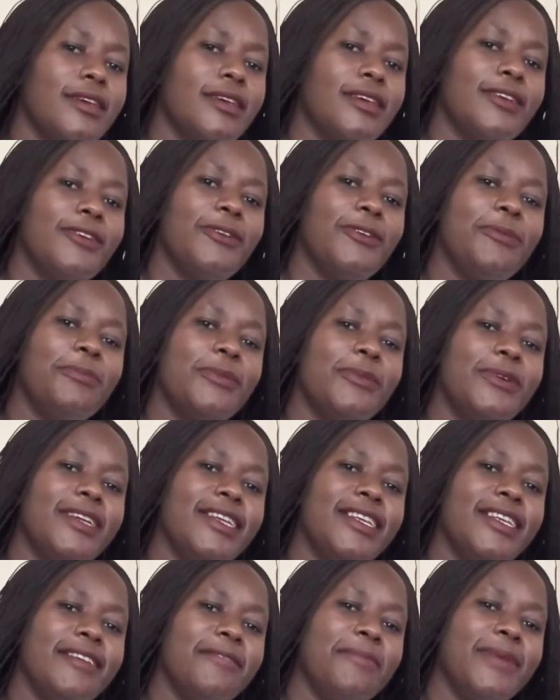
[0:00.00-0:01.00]
Good
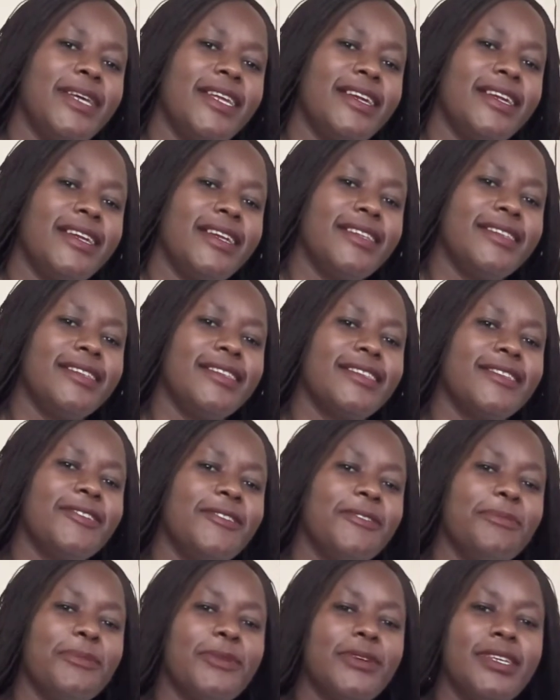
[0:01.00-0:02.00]
morning, parents. Good
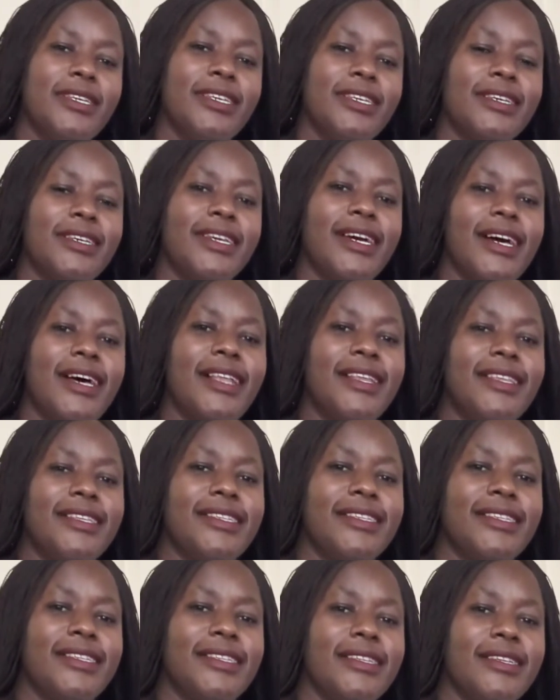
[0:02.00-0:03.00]
morning, girls.
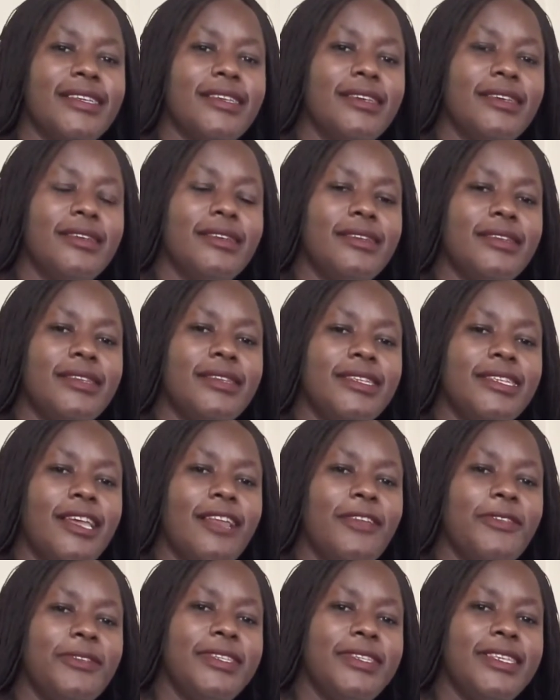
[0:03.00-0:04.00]
Teacher
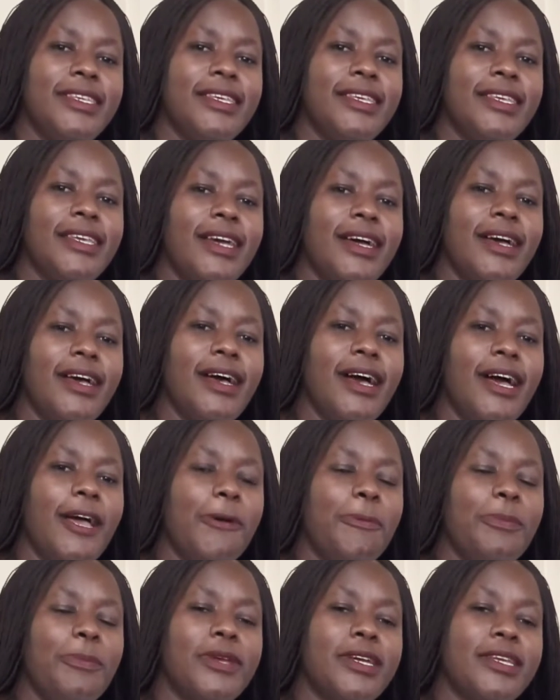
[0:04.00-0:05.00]
Lucy here. I hope
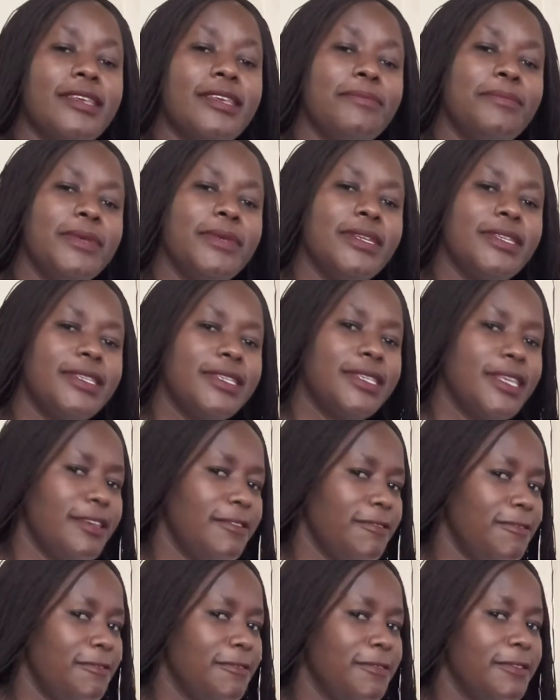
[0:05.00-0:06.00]
you are keeping safe.
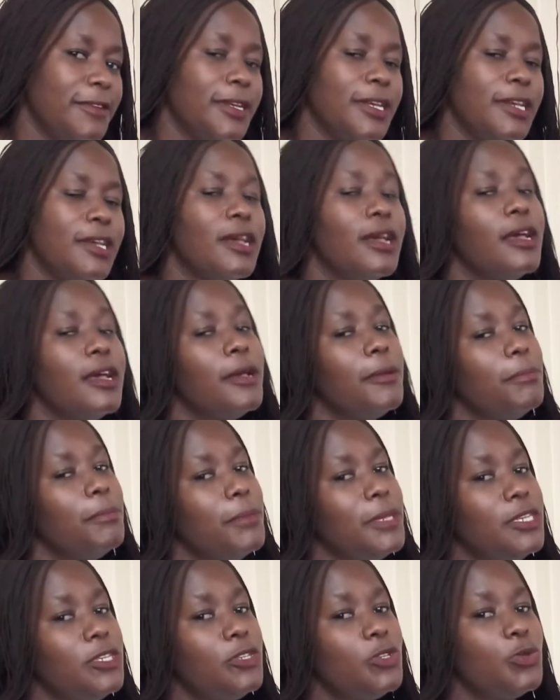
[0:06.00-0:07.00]
Me
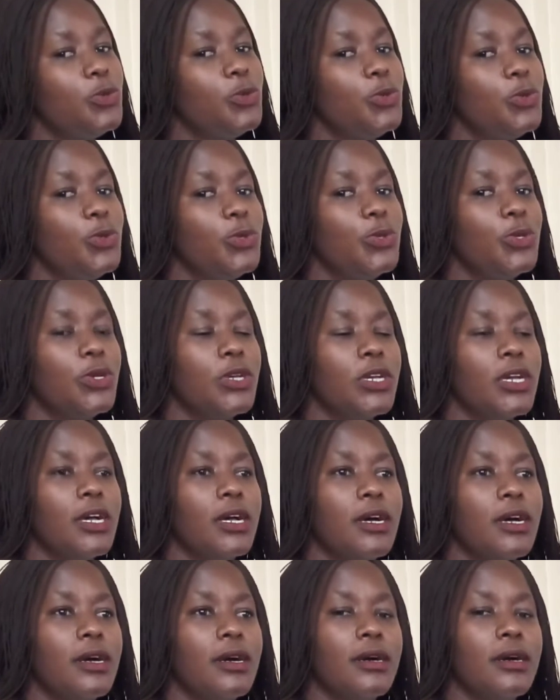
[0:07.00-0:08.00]
too.
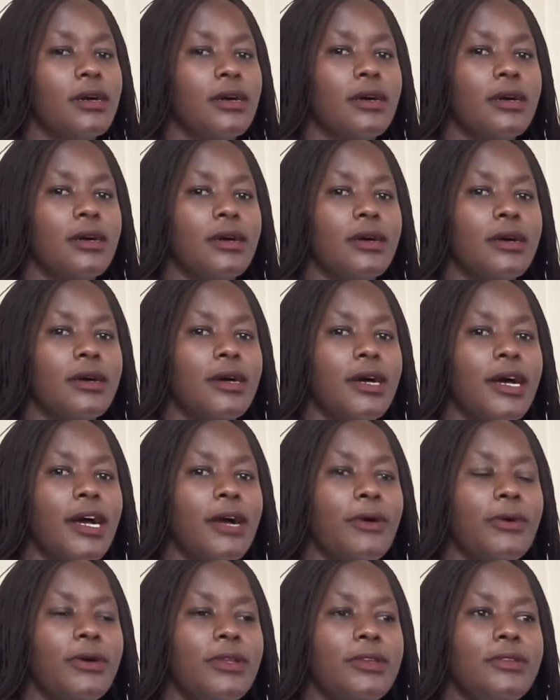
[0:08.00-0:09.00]
I
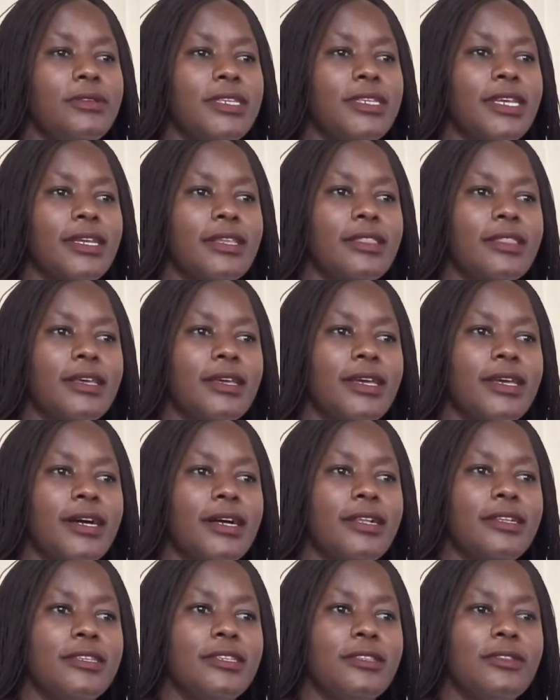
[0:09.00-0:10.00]
want to take the
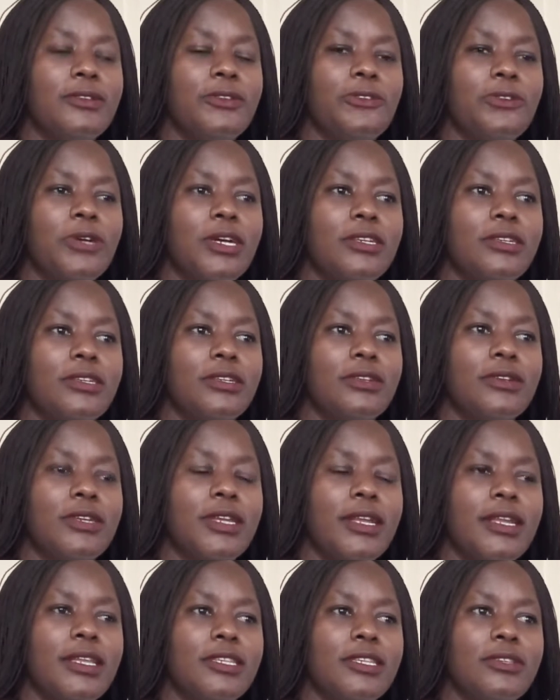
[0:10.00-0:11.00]
girls through a short
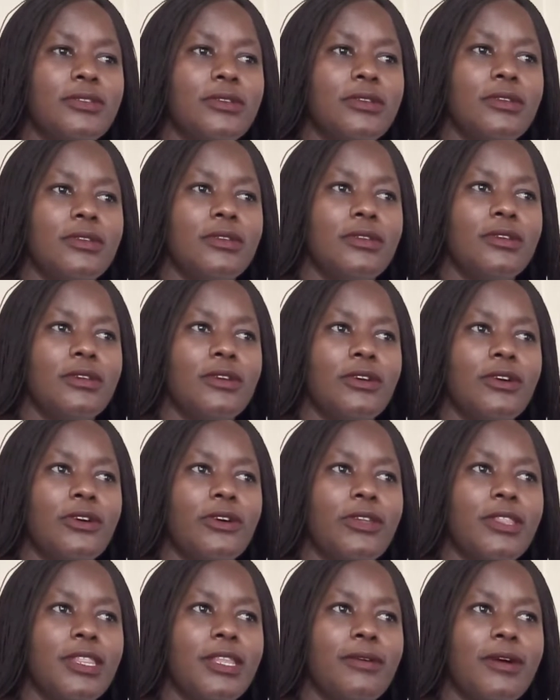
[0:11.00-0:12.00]
lesson
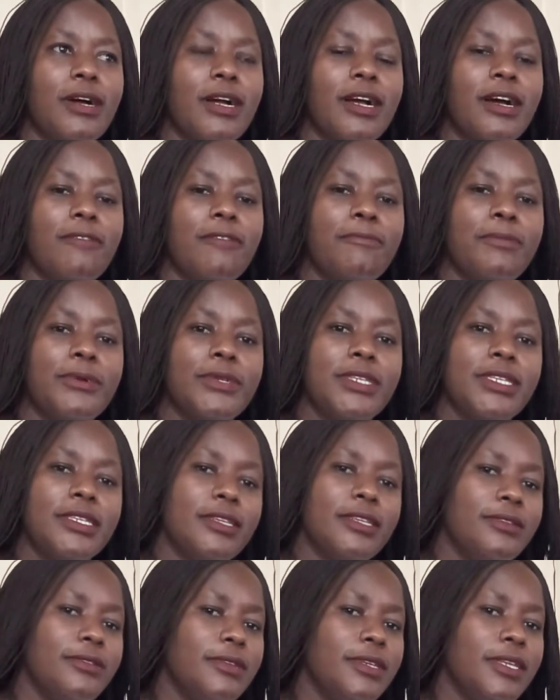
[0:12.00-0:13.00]
on the work I've posted
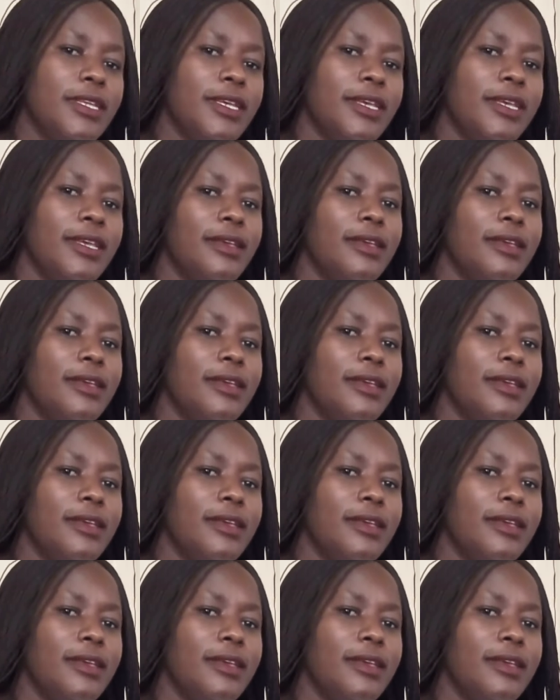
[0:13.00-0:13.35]
today.